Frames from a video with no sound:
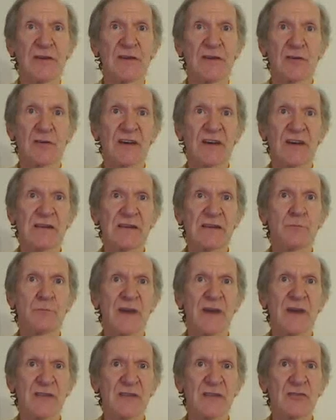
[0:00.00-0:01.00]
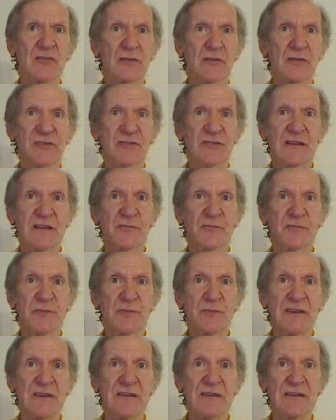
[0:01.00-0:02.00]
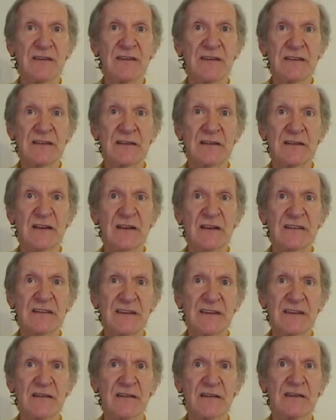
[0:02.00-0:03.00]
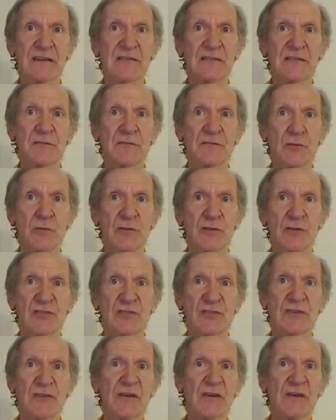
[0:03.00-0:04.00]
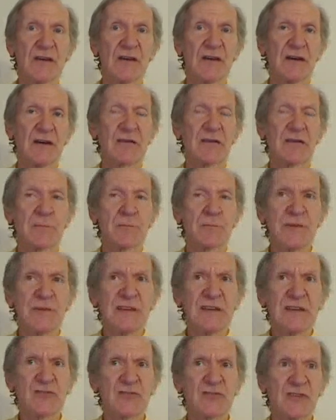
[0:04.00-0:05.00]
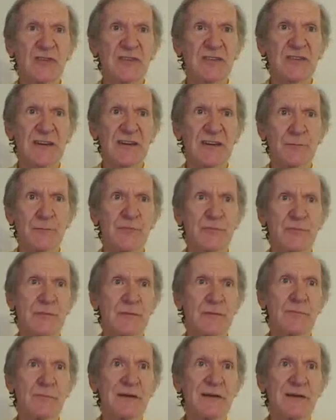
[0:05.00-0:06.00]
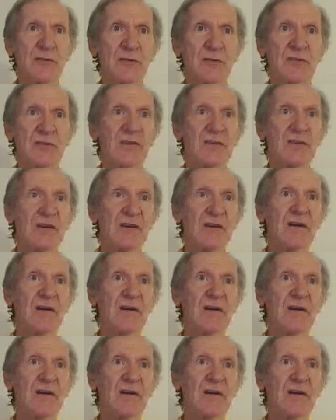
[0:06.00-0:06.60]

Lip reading: You can imagine yourself being in a clearing in the woods, on a beach, a temple, a mountain